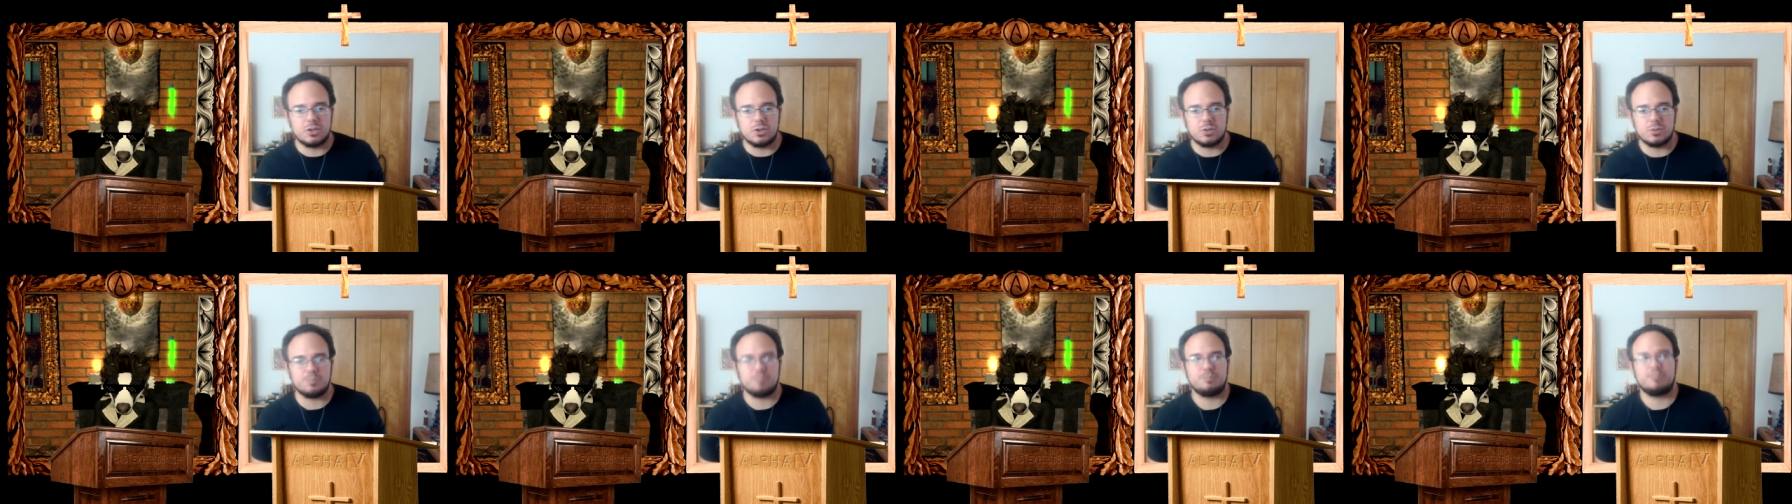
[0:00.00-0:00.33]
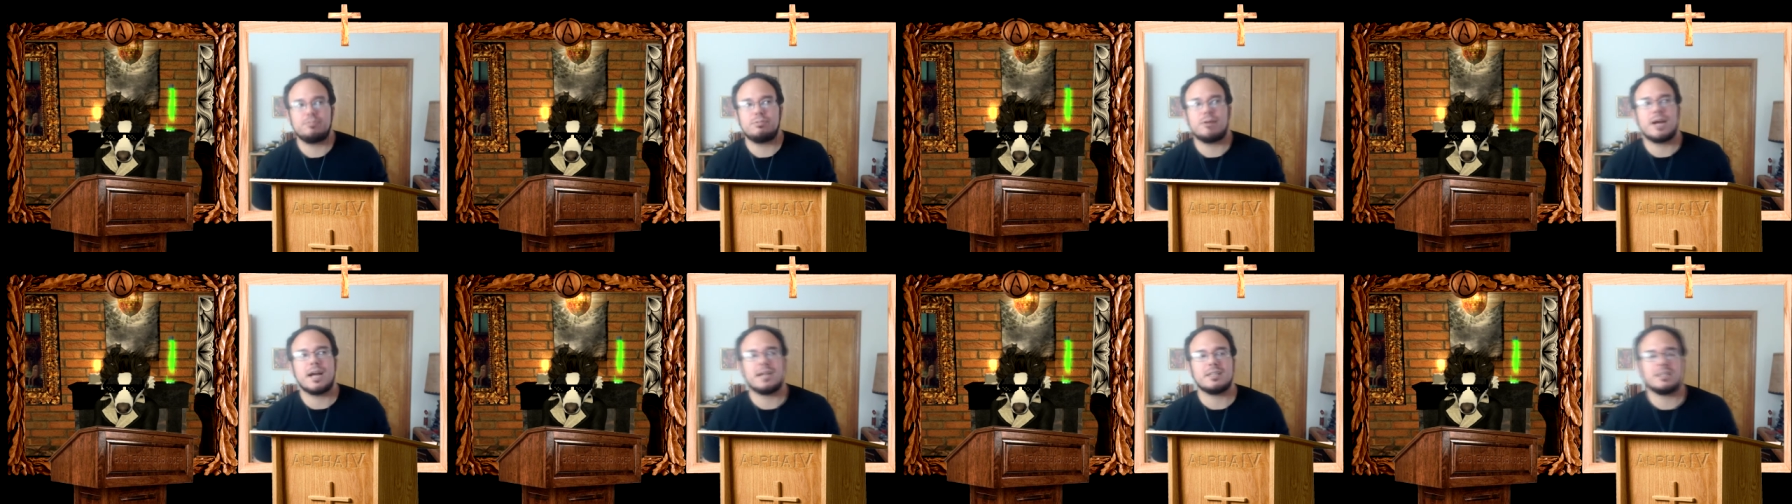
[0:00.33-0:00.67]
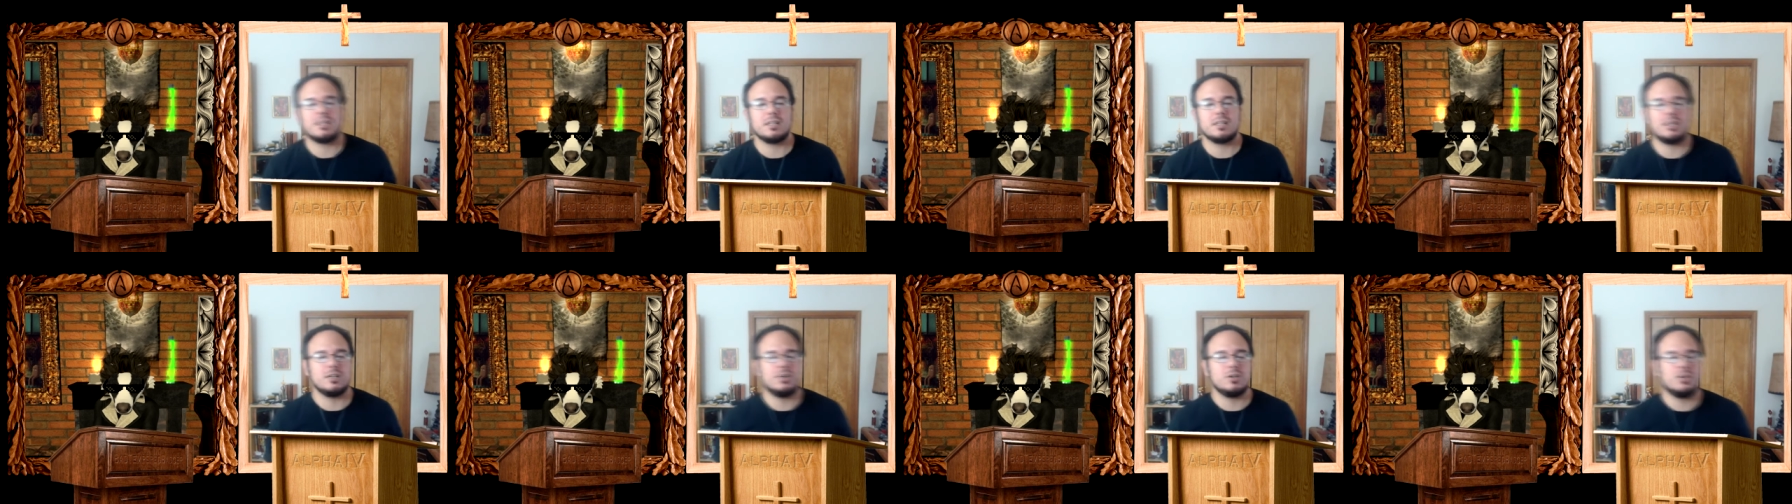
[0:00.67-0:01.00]
You're
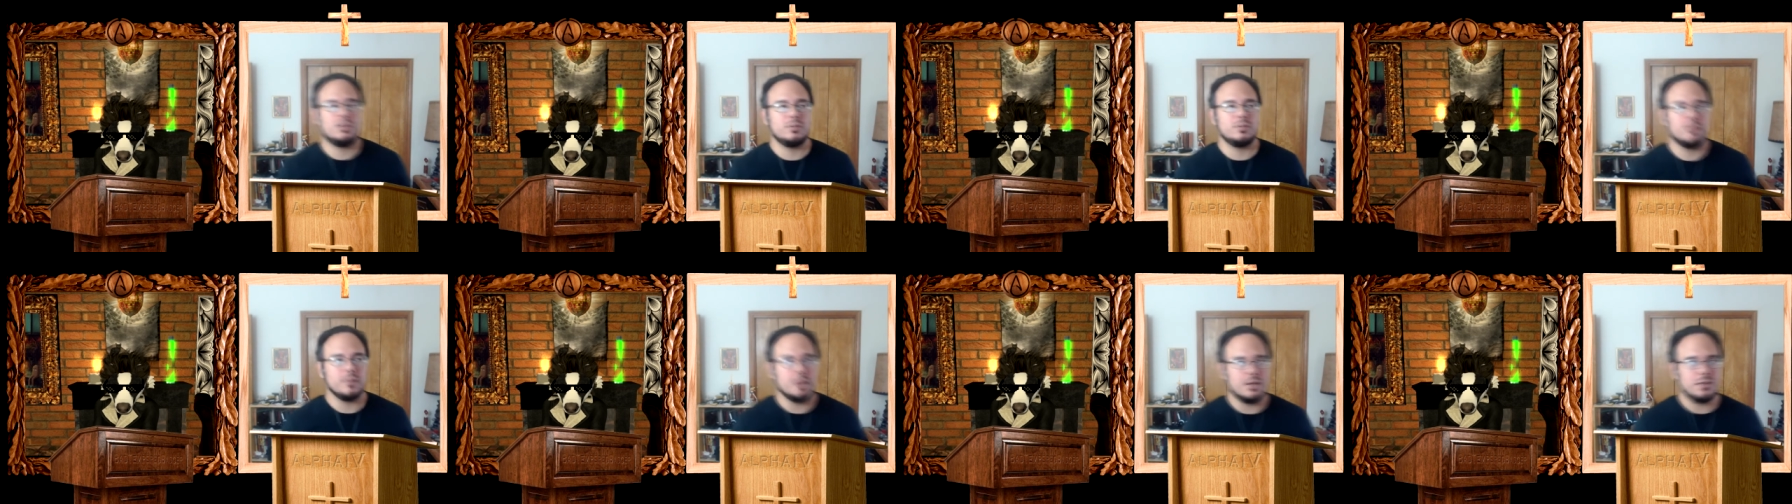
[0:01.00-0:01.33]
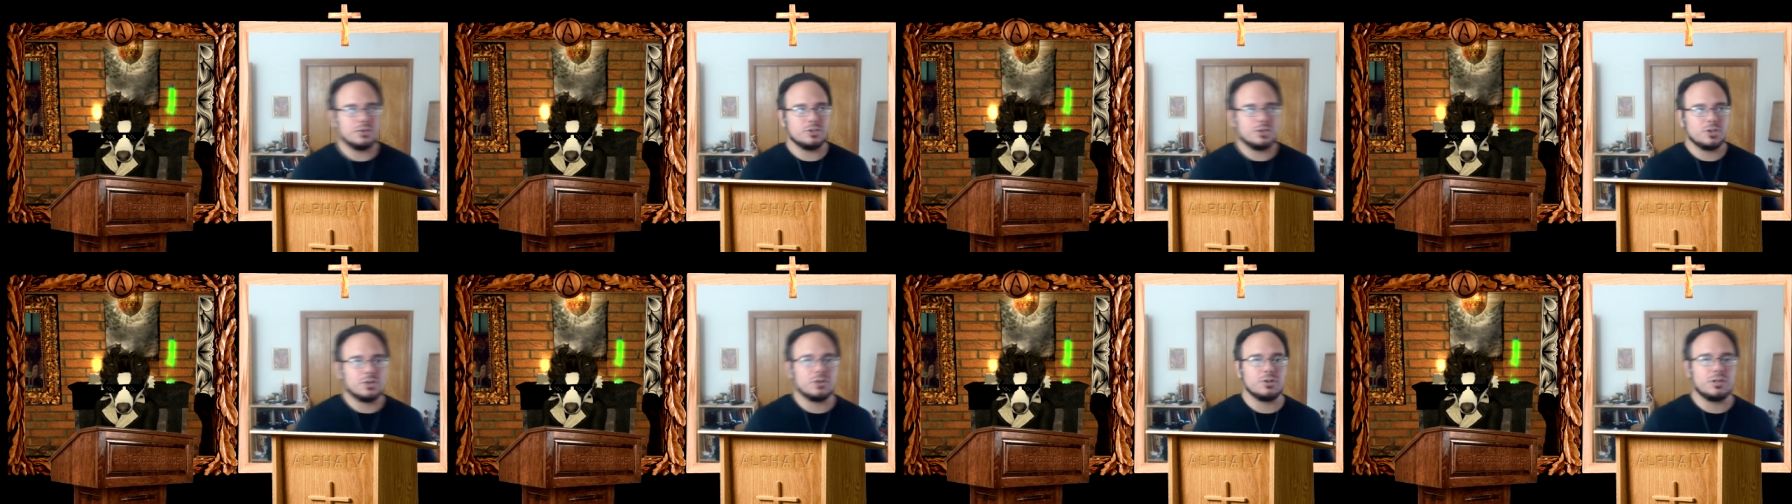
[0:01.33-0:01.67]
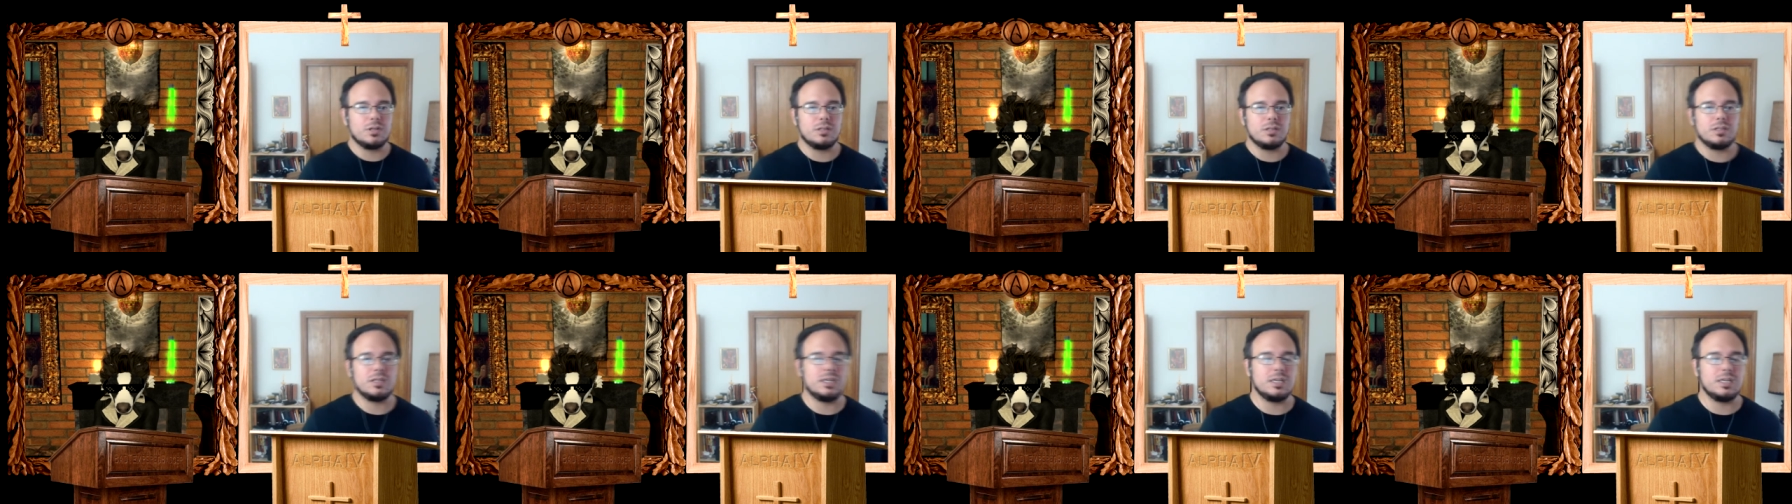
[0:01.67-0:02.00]
practically
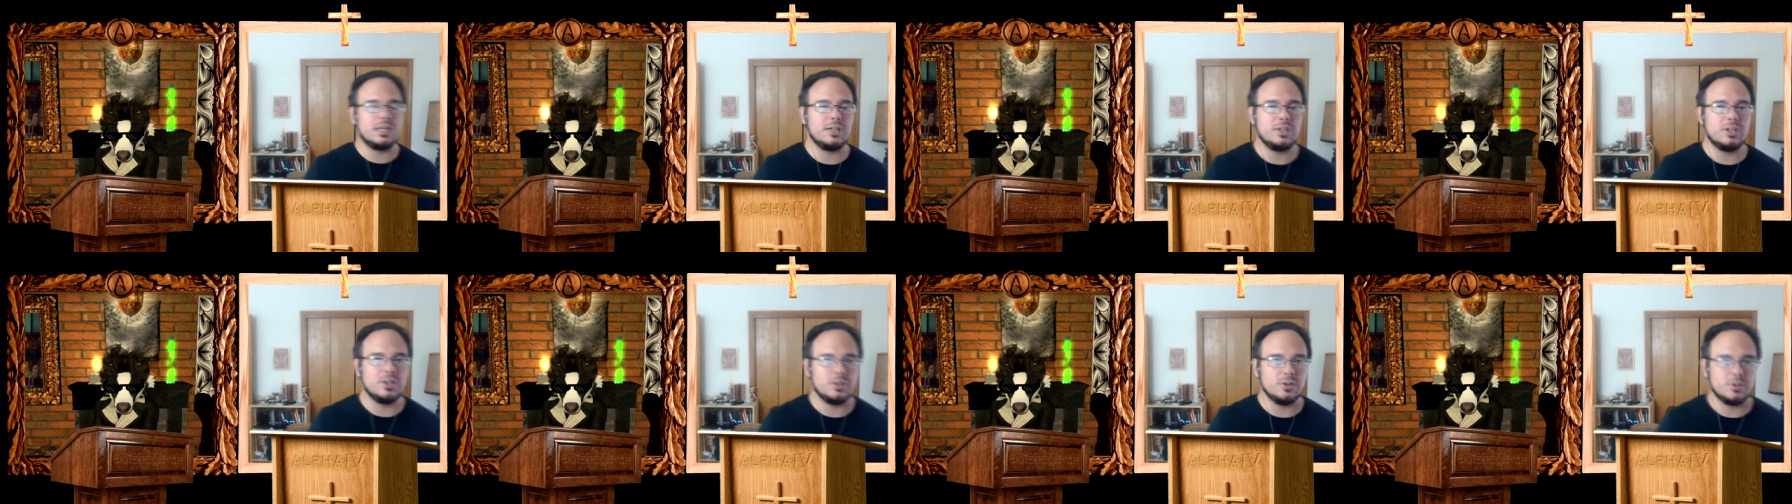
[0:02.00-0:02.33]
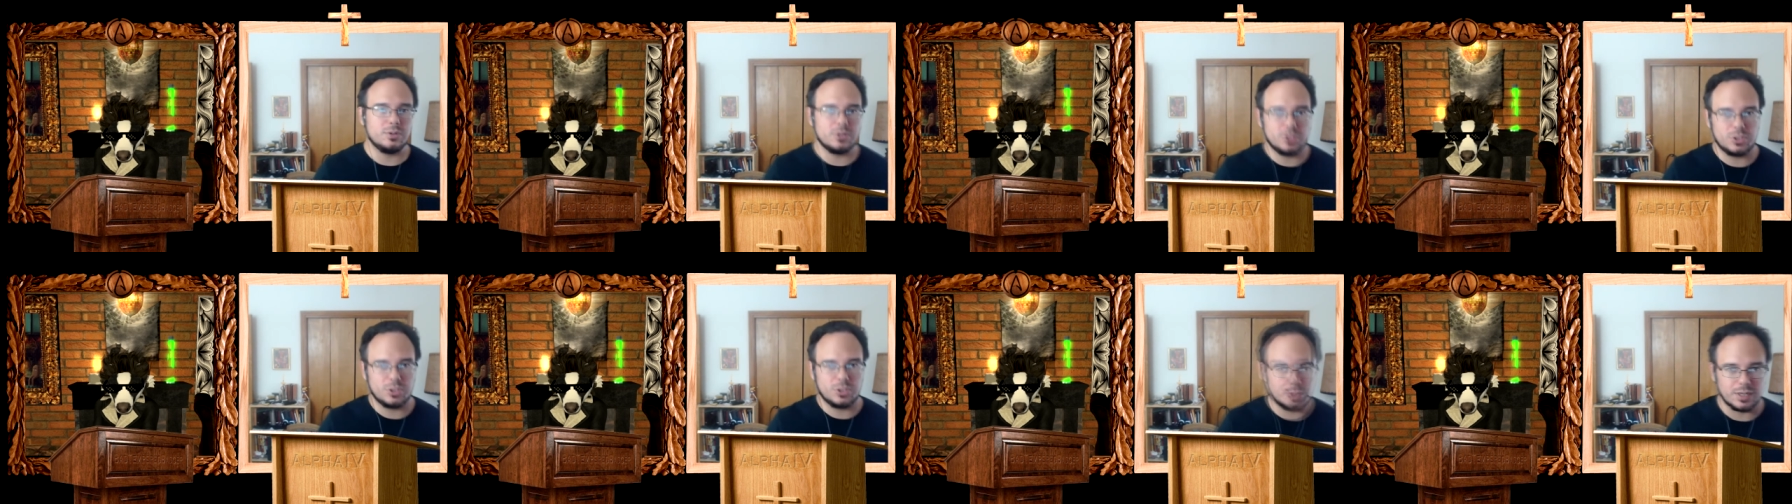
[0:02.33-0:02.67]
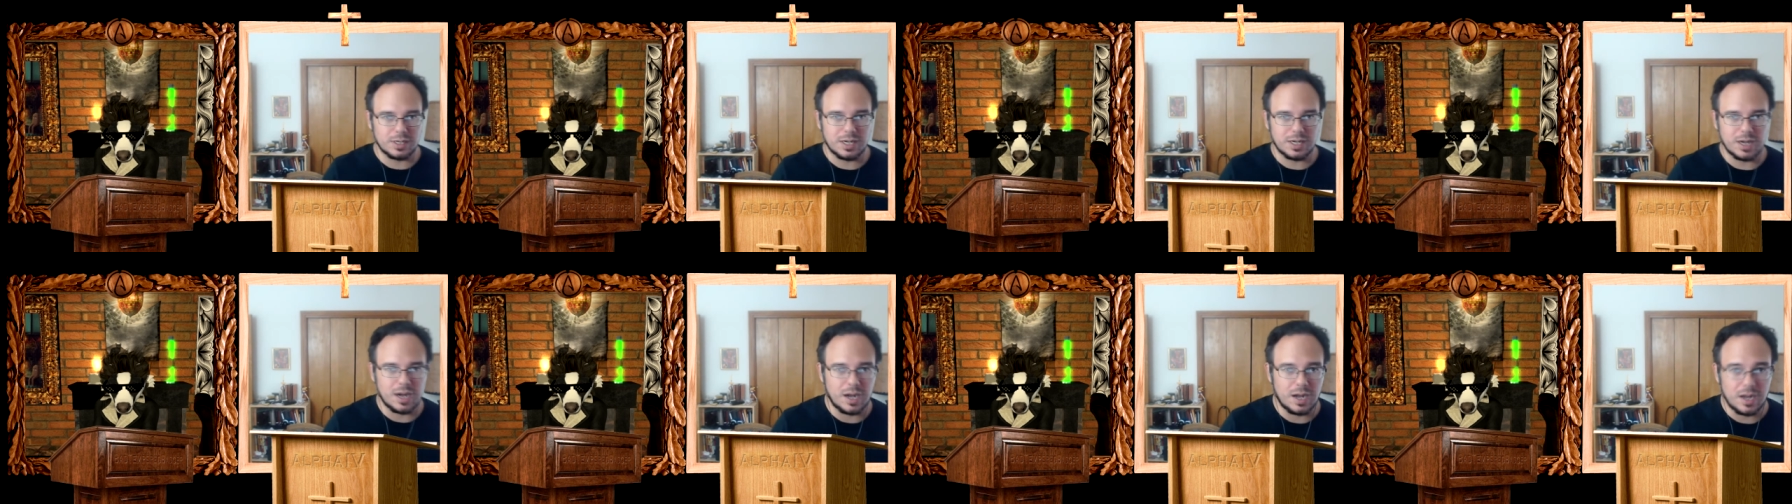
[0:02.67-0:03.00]
turning the EU into a
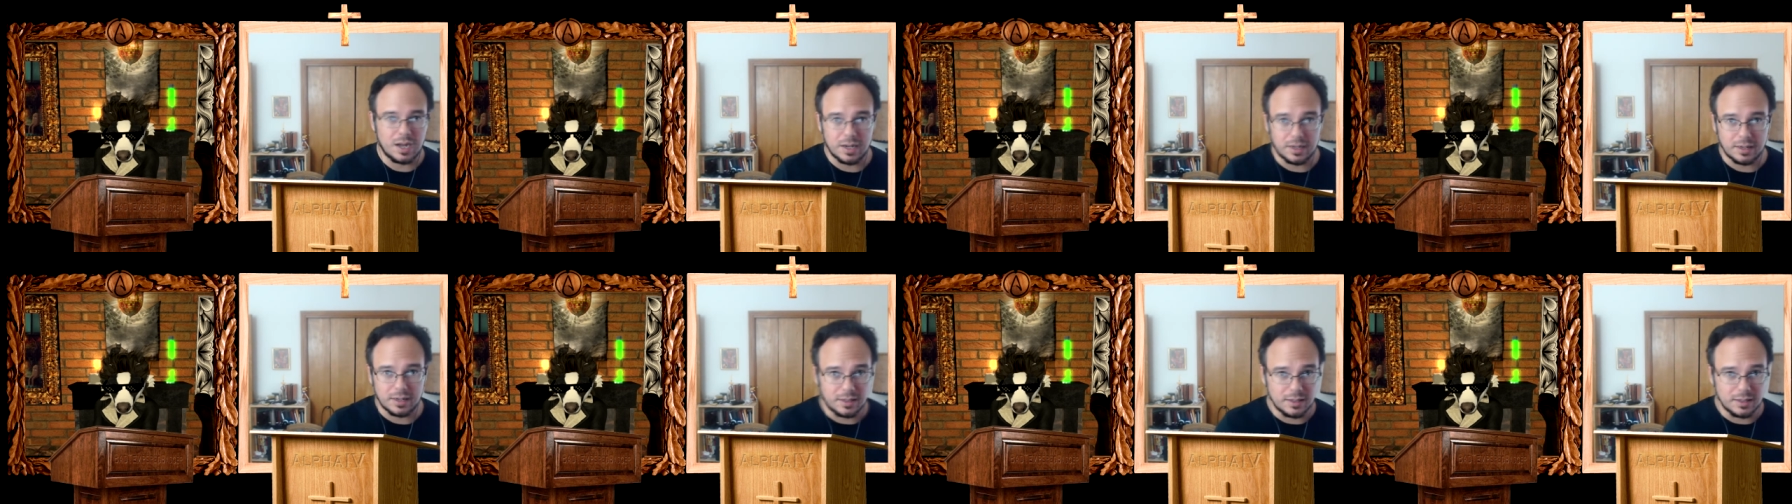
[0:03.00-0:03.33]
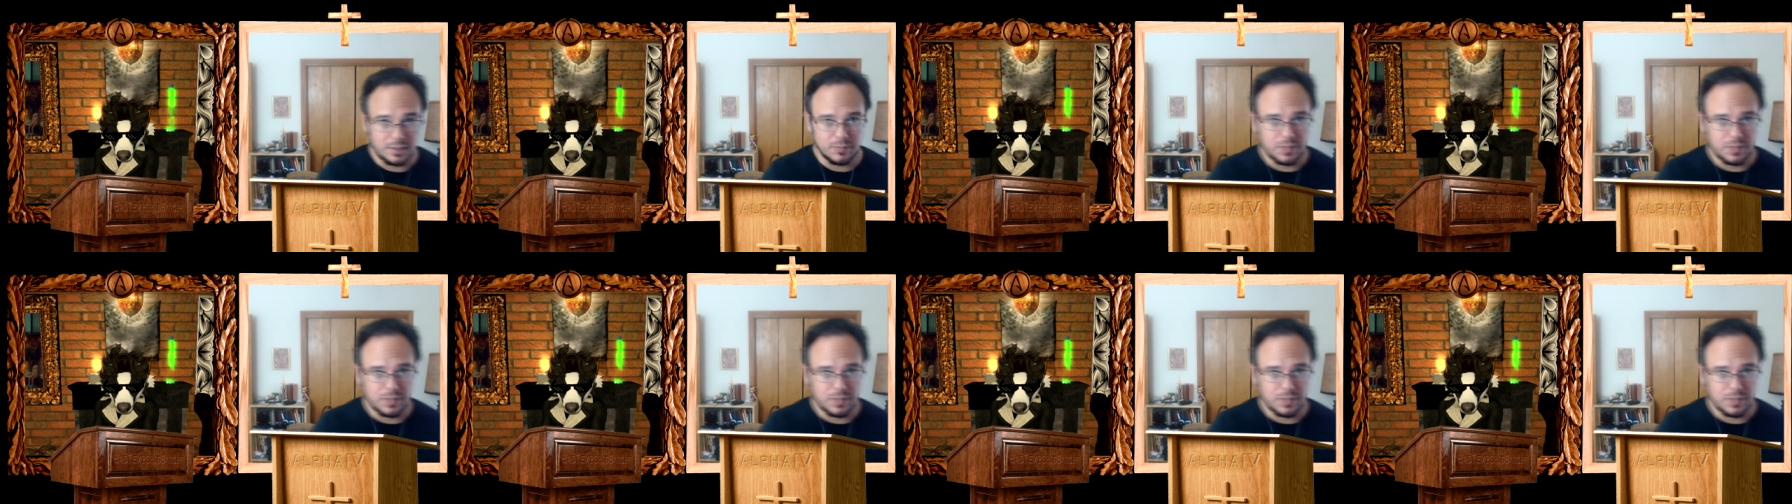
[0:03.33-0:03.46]
god.